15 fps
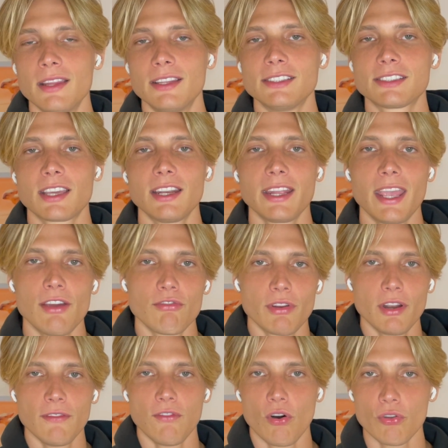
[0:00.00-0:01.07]
This is going to get rid
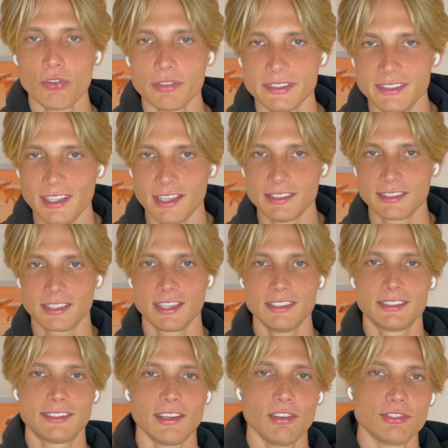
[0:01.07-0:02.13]
of all those dead skin
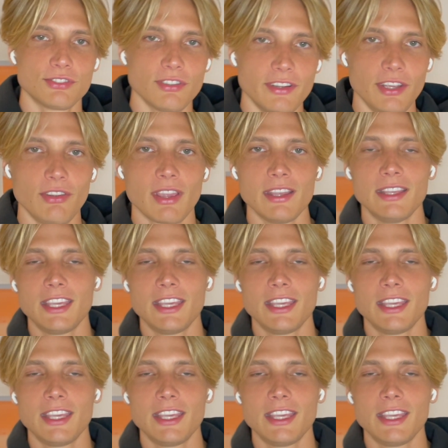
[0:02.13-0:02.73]
cells so that you can